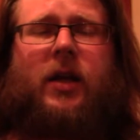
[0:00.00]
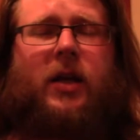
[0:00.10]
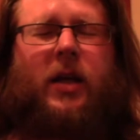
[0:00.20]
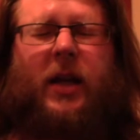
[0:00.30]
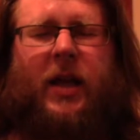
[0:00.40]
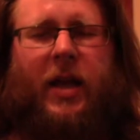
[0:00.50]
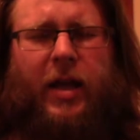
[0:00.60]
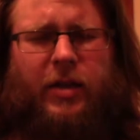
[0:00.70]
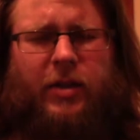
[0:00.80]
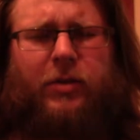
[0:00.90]
And I
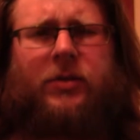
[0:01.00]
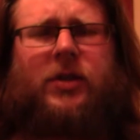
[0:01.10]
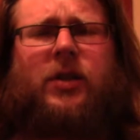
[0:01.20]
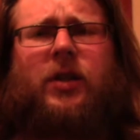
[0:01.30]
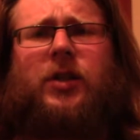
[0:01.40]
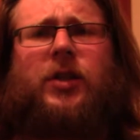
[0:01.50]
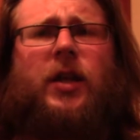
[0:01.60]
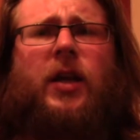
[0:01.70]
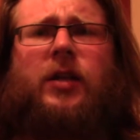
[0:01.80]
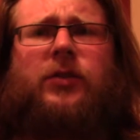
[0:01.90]
hate to use this cliche
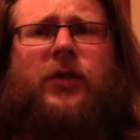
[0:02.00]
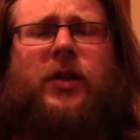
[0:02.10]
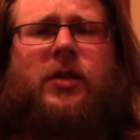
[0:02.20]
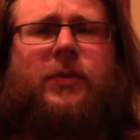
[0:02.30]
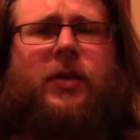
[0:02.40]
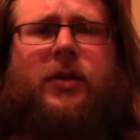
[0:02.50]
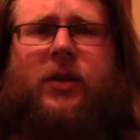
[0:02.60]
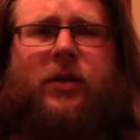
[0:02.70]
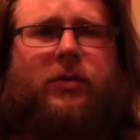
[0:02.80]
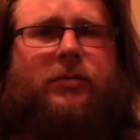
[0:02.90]
catchphrase, but
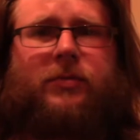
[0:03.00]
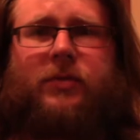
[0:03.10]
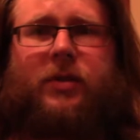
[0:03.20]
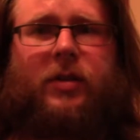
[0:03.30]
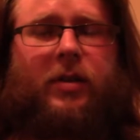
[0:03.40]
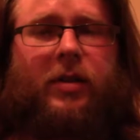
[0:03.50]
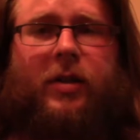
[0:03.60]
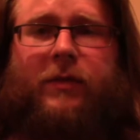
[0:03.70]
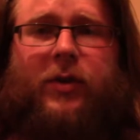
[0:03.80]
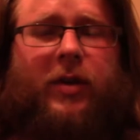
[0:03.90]

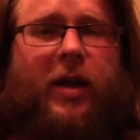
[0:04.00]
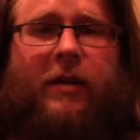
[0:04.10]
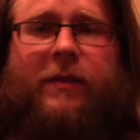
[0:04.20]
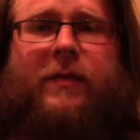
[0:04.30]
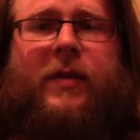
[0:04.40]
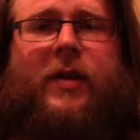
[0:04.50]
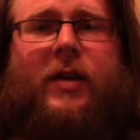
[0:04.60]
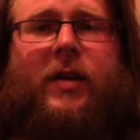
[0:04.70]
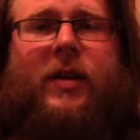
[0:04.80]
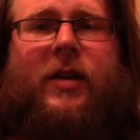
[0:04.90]
live your life,
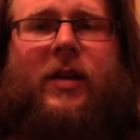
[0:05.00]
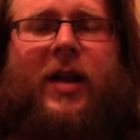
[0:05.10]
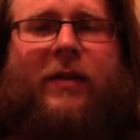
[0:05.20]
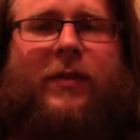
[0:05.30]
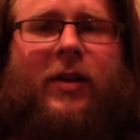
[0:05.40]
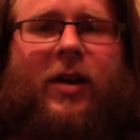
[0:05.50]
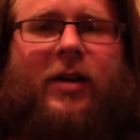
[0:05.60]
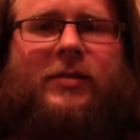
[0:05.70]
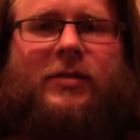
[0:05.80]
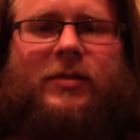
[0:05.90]
laugh a
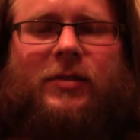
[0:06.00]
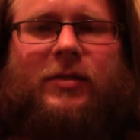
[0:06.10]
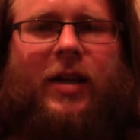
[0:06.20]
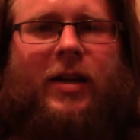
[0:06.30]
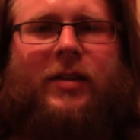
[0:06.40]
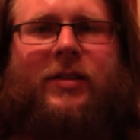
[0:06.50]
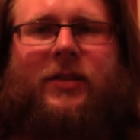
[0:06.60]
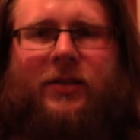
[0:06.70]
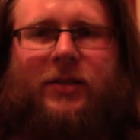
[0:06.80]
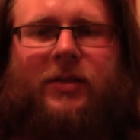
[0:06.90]
lot, and
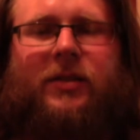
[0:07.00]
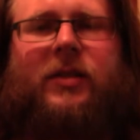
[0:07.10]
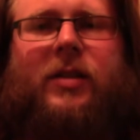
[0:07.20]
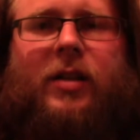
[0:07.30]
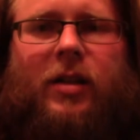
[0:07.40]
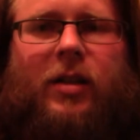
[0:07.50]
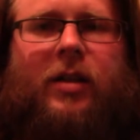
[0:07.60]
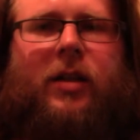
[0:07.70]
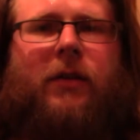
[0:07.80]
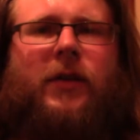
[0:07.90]

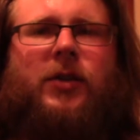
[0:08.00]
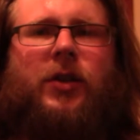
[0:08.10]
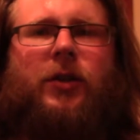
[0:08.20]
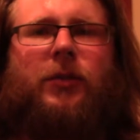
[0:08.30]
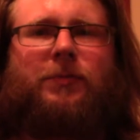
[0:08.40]
love each other.